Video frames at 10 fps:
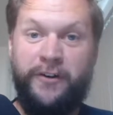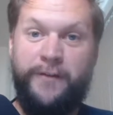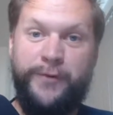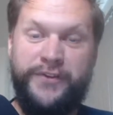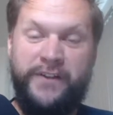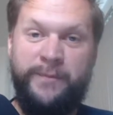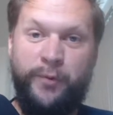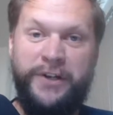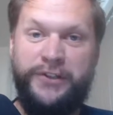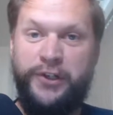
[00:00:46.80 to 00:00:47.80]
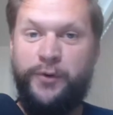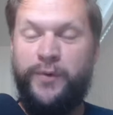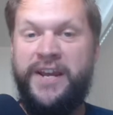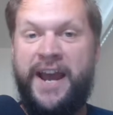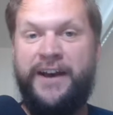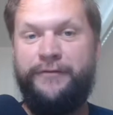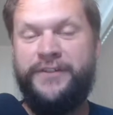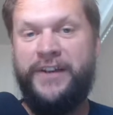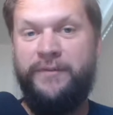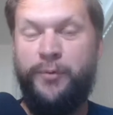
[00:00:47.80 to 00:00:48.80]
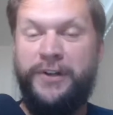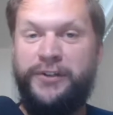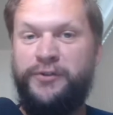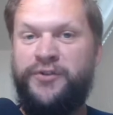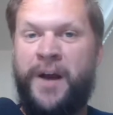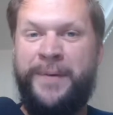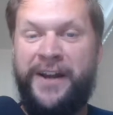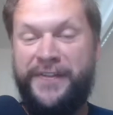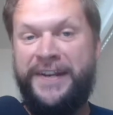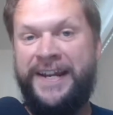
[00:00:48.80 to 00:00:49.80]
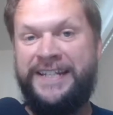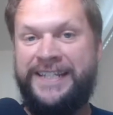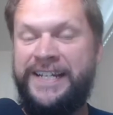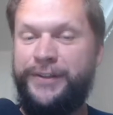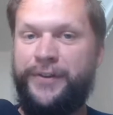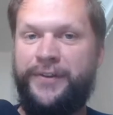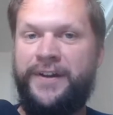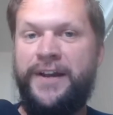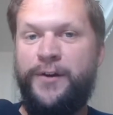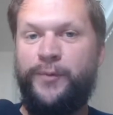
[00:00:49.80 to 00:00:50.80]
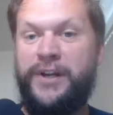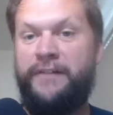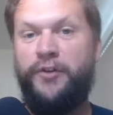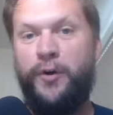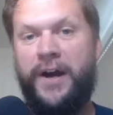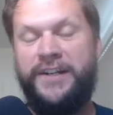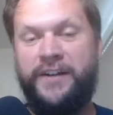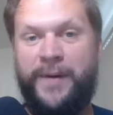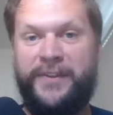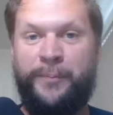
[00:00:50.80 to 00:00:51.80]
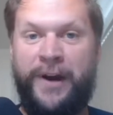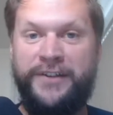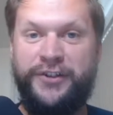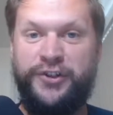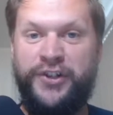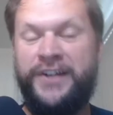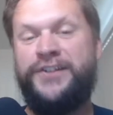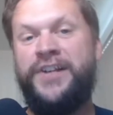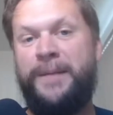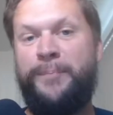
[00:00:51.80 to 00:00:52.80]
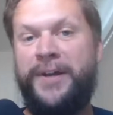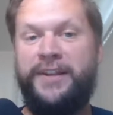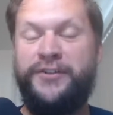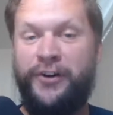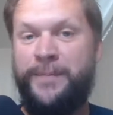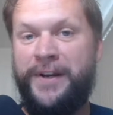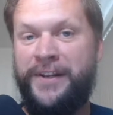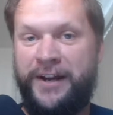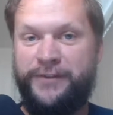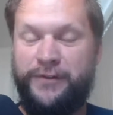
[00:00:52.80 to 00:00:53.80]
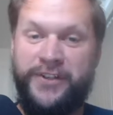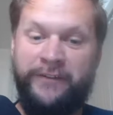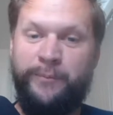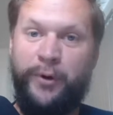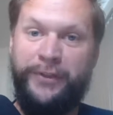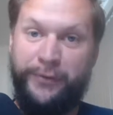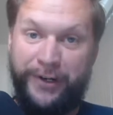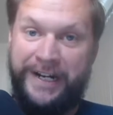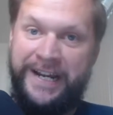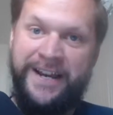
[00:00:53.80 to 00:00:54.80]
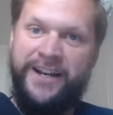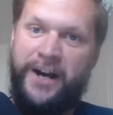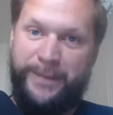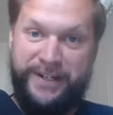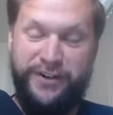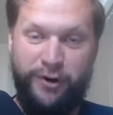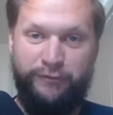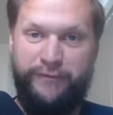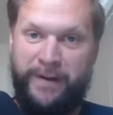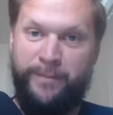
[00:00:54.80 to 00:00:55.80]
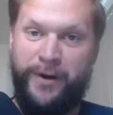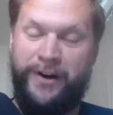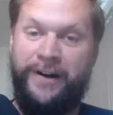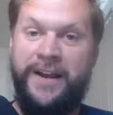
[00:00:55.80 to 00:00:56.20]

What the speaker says: off with 7.2, we have 7.2 dropping on the 19th. We have no idea about the prizes just yet, but it's already been announced for 7.3 coming in November.